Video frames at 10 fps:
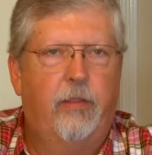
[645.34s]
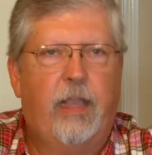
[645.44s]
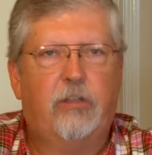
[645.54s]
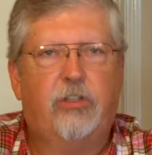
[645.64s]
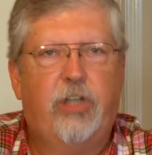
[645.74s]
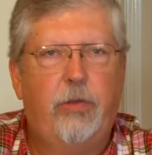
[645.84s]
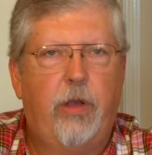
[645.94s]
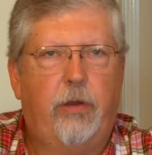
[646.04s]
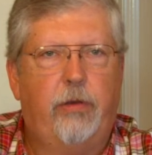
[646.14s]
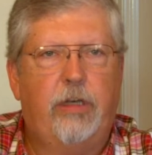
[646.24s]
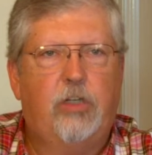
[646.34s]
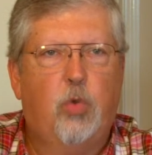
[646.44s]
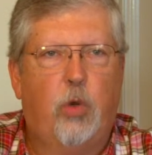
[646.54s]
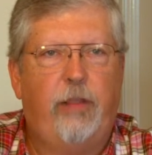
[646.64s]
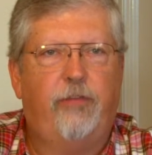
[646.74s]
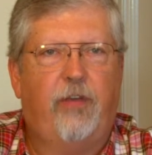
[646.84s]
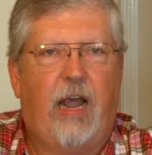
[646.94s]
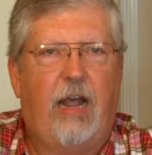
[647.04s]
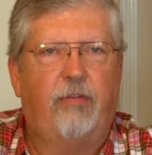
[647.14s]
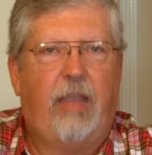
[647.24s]
that's
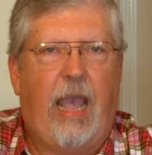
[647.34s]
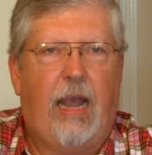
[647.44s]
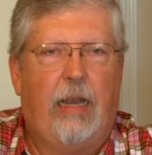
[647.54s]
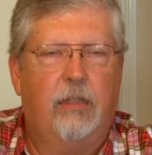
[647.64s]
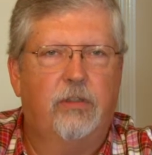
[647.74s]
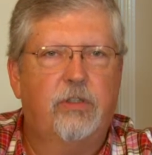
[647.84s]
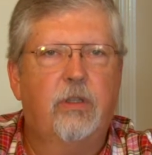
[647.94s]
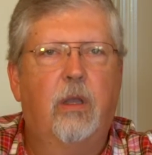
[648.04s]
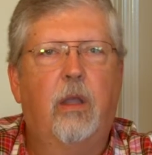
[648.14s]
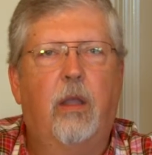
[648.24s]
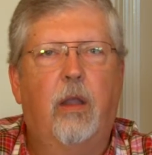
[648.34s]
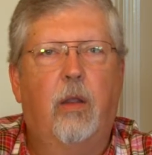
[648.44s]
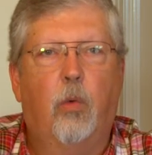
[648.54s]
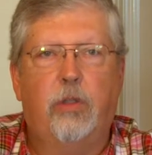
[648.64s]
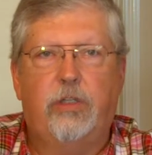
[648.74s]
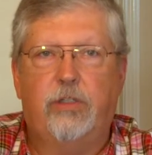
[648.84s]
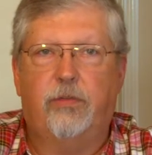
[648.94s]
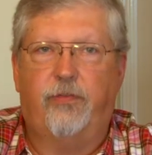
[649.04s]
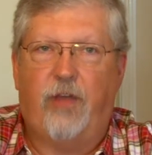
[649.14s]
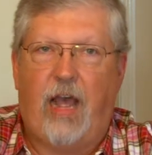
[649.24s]
225 gallons, which
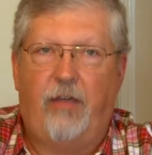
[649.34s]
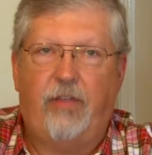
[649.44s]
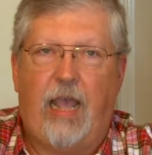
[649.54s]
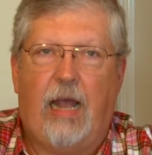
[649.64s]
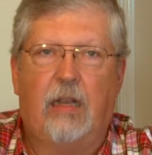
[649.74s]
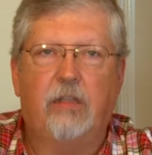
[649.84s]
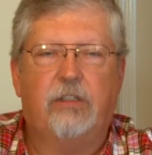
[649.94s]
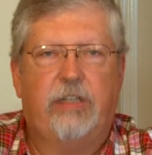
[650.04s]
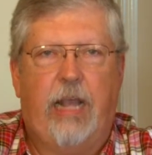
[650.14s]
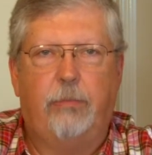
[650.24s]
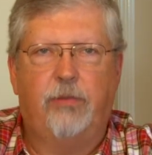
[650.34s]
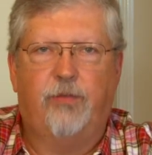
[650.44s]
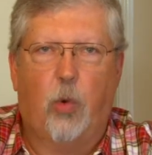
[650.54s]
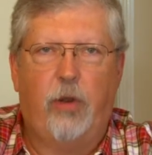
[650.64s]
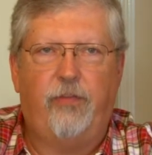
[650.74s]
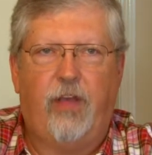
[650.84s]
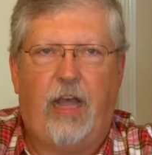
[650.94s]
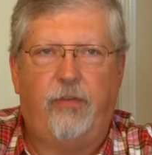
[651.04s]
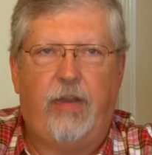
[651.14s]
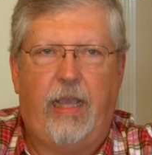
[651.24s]
is 5 gallons times
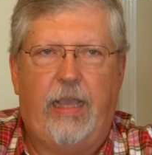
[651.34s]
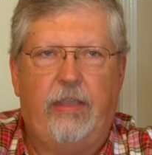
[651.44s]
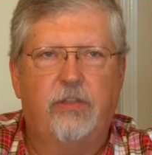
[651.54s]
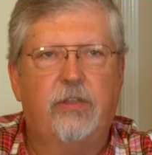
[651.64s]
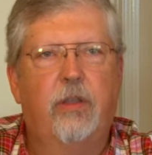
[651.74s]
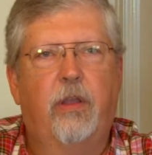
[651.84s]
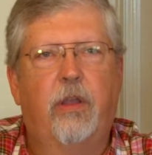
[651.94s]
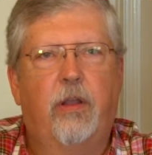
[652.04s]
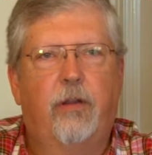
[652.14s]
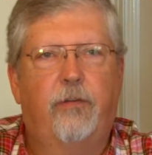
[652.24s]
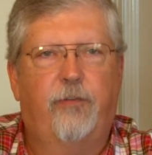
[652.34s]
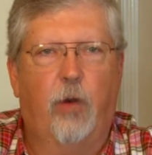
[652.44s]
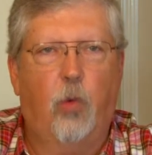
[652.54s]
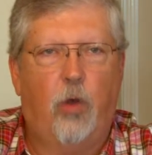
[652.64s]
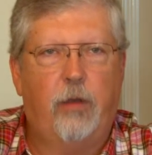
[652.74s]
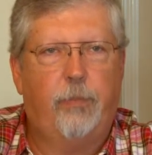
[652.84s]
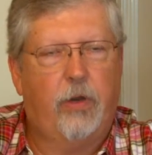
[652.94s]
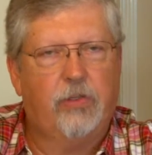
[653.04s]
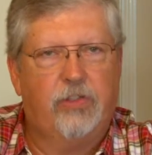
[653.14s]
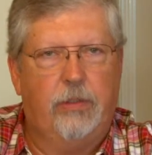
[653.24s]
45 days for one
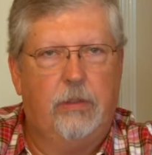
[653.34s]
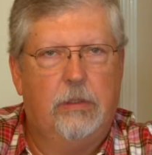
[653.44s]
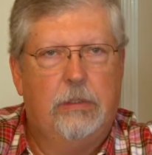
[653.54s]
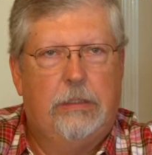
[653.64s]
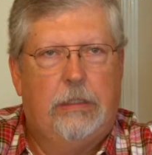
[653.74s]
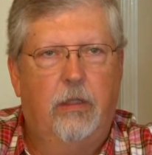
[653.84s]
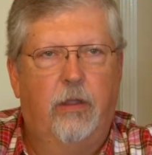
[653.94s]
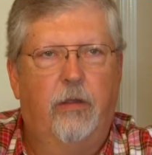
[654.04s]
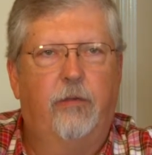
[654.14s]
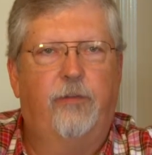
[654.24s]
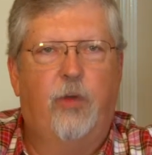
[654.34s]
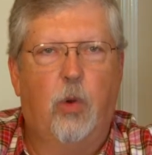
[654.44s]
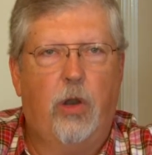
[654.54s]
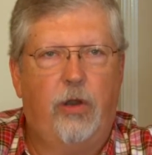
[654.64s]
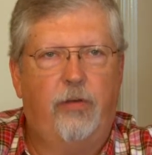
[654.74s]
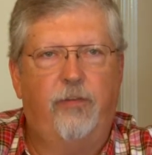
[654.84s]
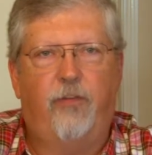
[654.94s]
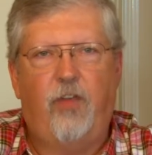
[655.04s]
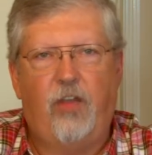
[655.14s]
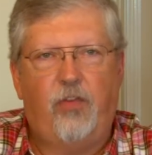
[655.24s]
person,
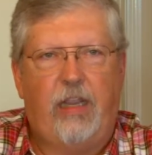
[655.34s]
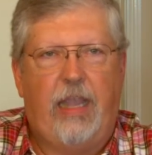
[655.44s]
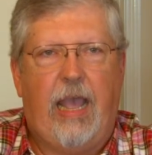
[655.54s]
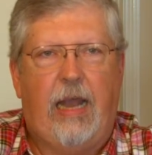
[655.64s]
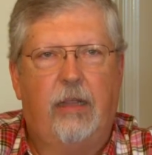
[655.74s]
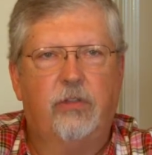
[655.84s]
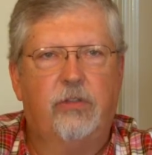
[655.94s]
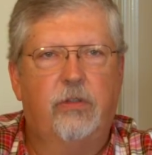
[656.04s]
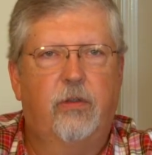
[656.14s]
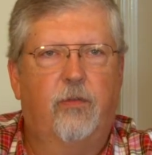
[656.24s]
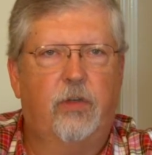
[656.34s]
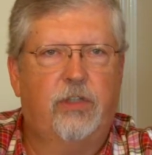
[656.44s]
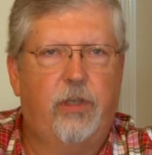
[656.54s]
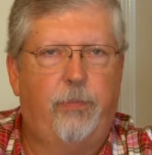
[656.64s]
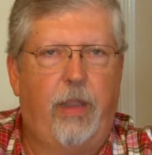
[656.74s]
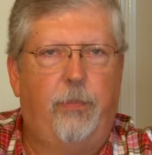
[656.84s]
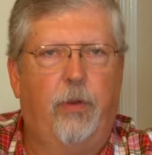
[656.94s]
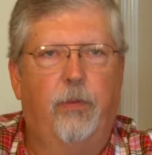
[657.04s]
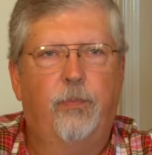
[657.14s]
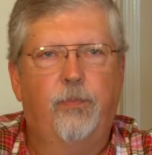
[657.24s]
450 gallons for 2 people.